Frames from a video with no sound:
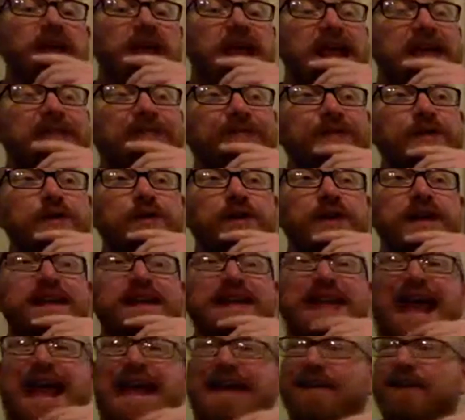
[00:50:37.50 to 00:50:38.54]
if you can
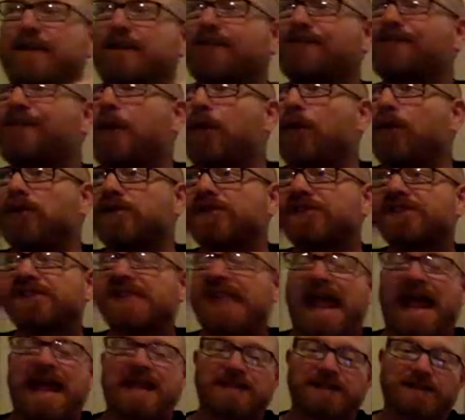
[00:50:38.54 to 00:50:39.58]
get the full
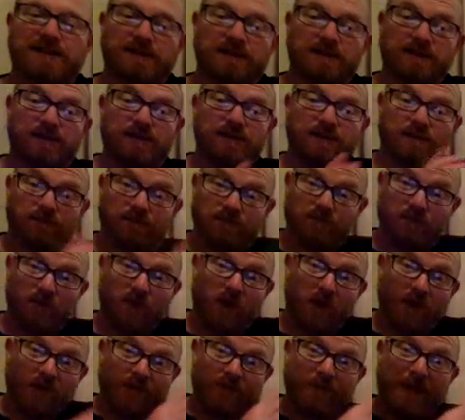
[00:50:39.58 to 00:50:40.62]
set
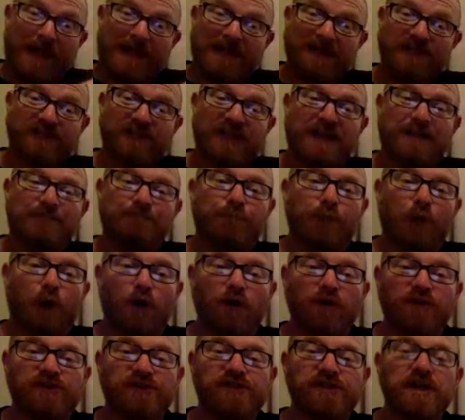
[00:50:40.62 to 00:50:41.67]
of main sheet
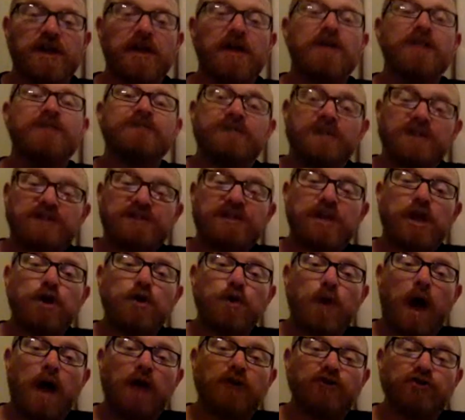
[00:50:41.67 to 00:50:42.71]
blocks for
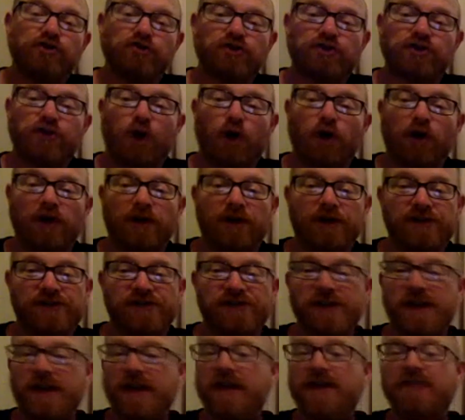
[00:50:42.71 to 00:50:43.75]

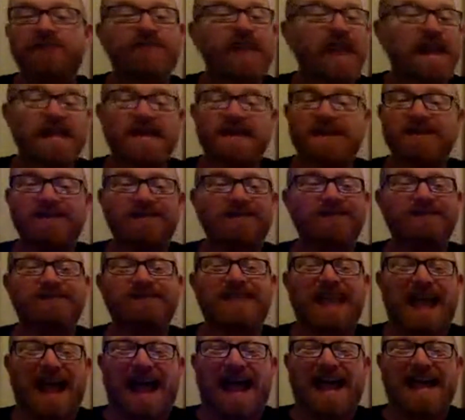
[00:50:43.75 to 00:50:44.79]
$200, then
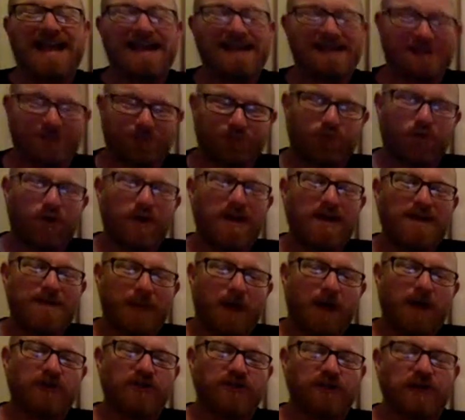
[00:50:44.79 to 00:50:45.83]
that is pretty
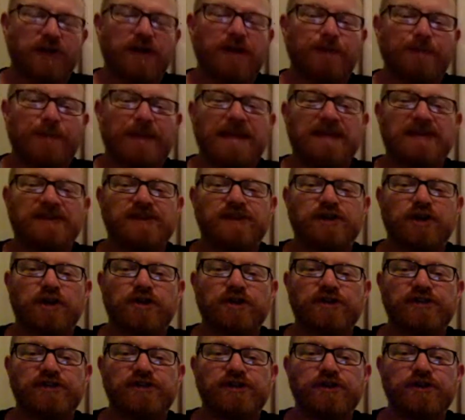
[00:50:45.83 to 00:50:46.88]
much going to be as good
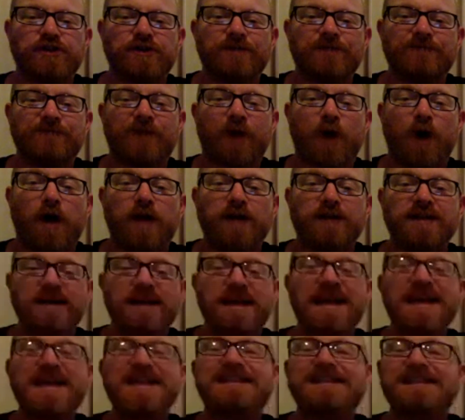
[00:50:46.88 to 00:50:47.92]
as you can find.
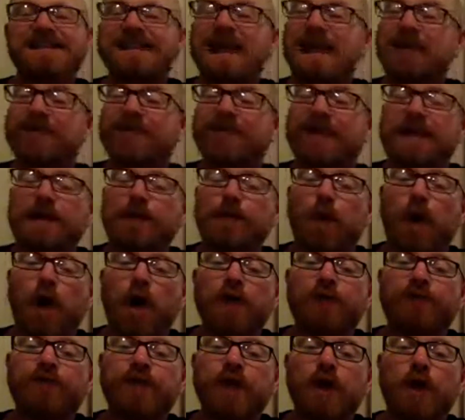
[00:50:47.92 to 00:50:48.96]
It's definitely
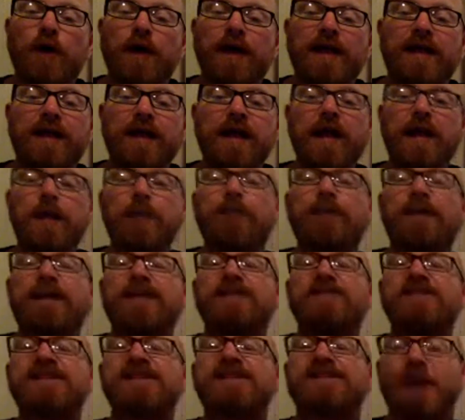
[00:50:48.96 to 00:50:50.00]
worth doing
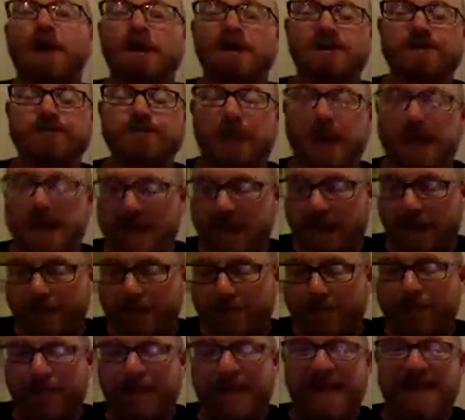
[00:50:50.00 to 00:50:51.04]
because it does make a
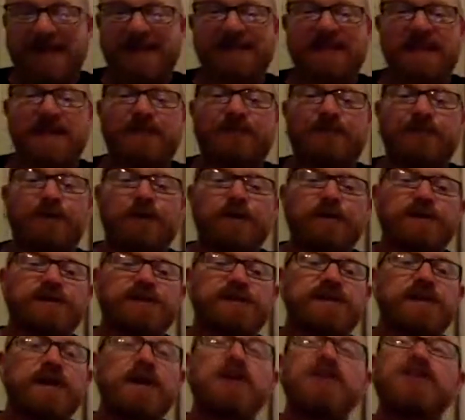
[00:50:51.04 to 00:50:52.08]
big
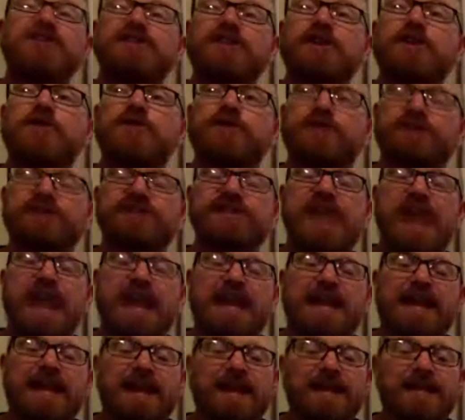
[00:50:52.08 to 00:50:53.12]
difference to the
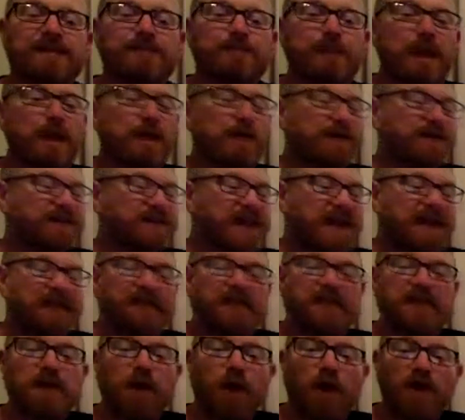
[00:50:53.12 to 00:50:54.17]
sailing experience,
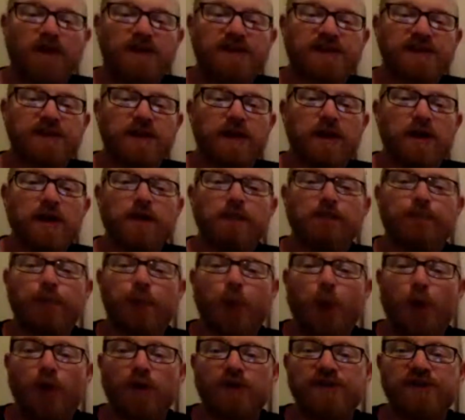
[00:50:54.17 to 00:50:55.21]
having nice
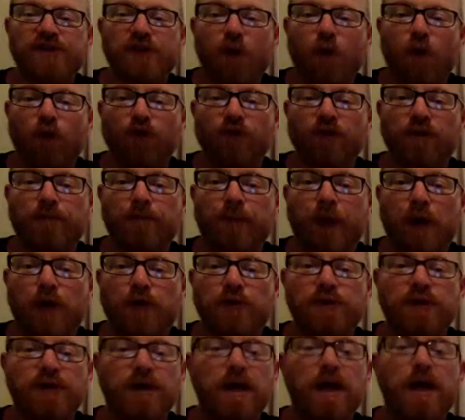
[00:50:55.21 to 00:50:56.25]
blocks on the
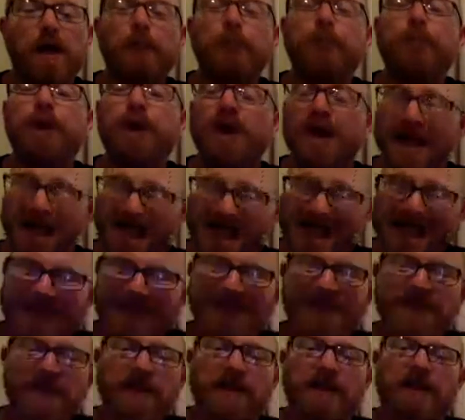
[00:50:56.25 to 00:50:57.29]
boat. But it
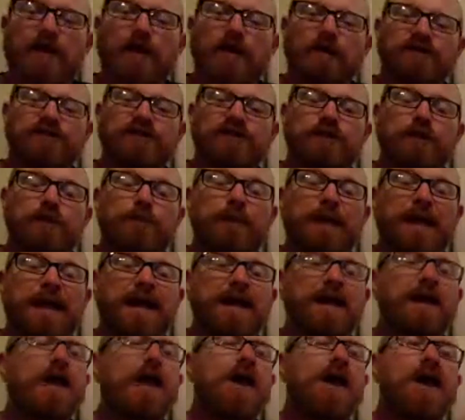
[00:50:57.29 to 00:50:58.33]
is going to cost you a
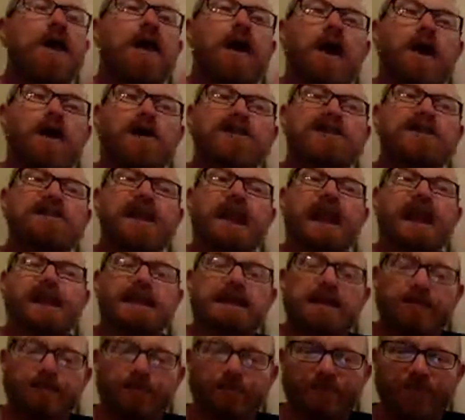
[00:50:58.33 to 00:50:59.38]
bit. I'd say,